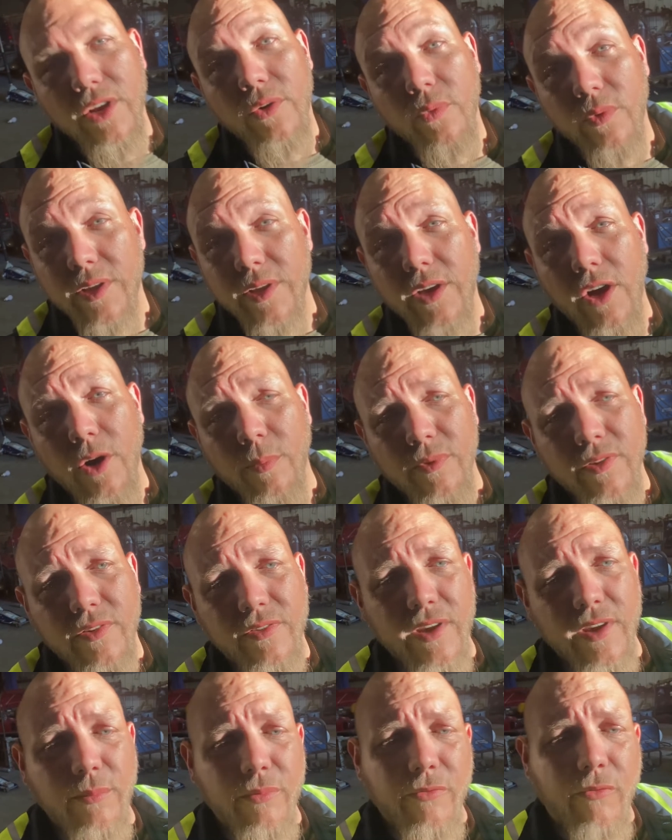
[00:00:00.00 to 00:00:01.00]
really hoping this
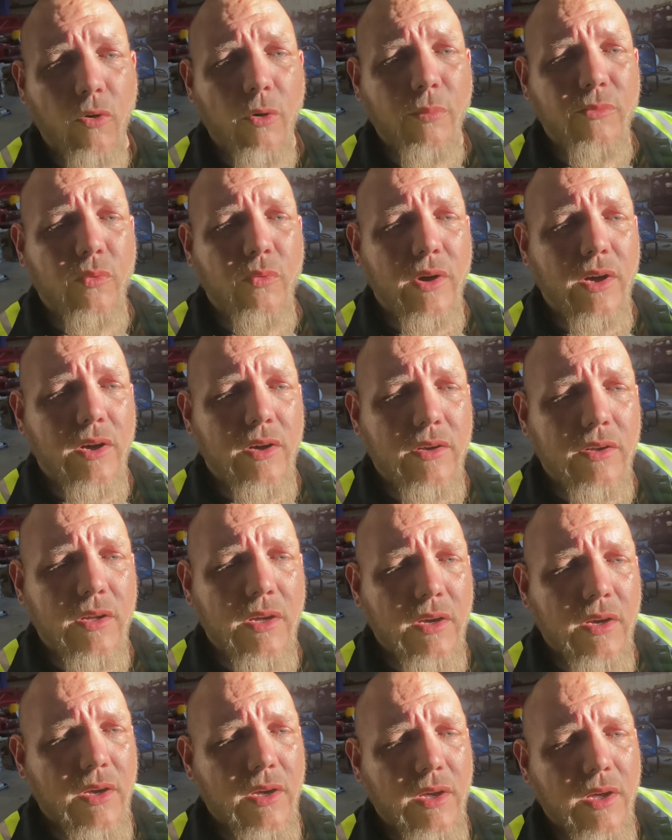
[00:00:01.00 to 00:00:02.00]
thing performs well
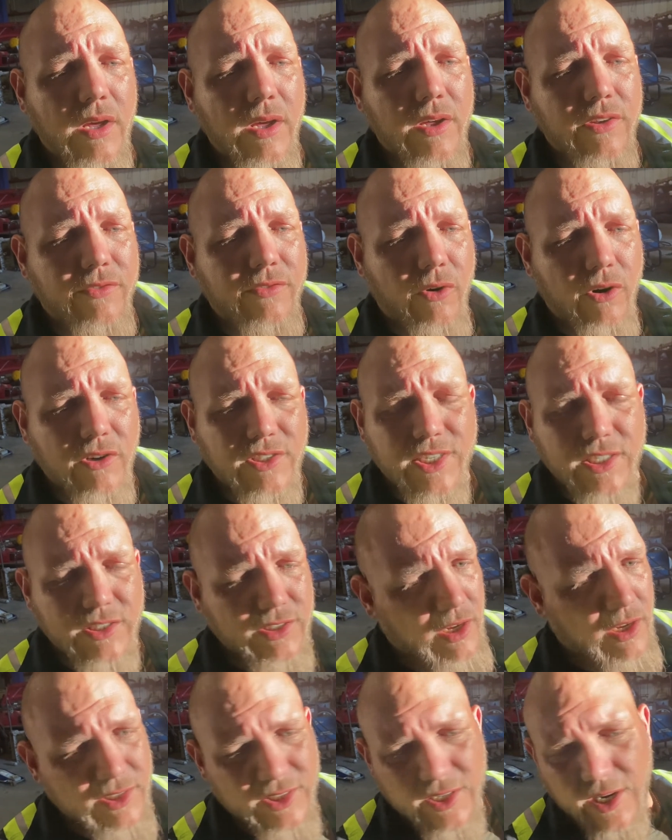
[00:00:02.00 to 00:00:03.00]
as far as the
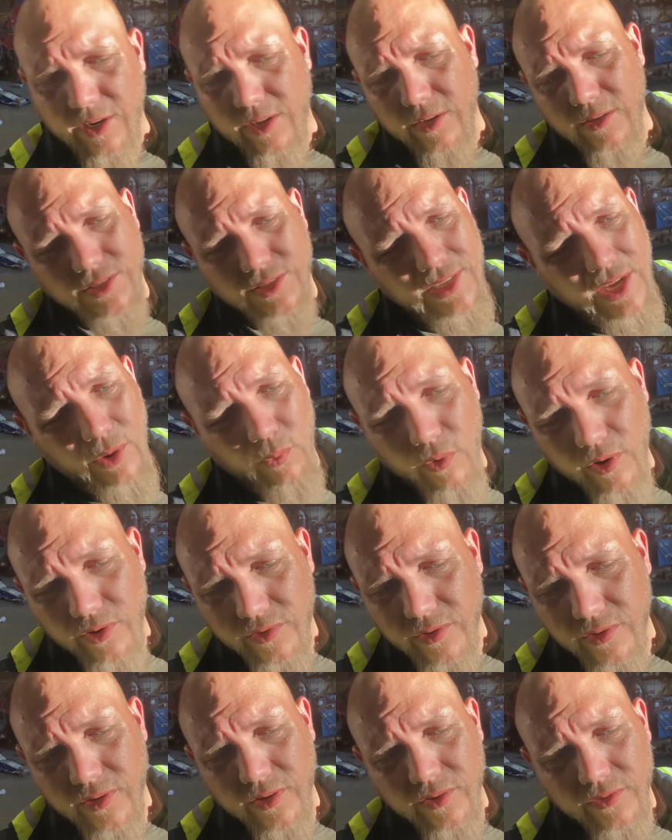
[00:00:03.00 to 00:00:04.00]
exhaust side goes, because I
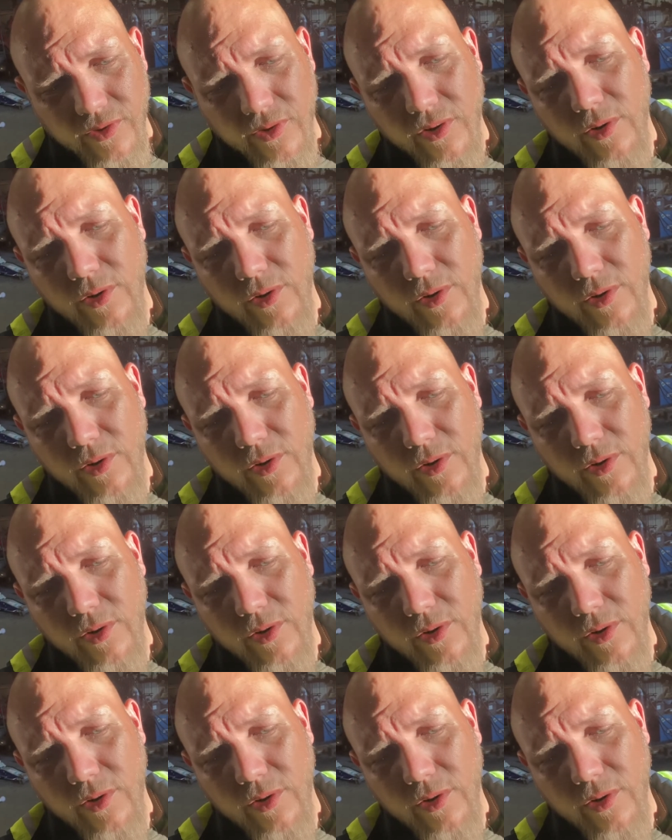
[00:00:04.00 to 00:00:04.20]
wasn't concerned